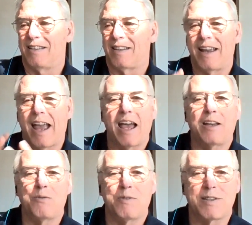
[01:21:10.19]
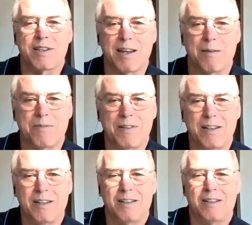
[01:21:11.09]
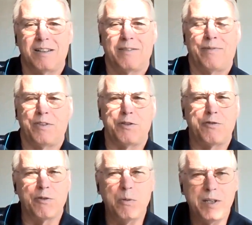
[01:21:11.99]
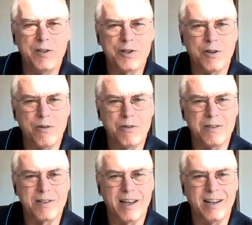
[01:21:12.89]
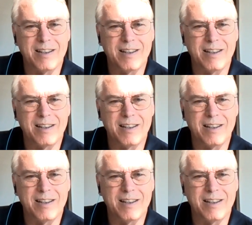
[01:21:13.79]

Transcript: they had to escape. The Truman Show, is that it?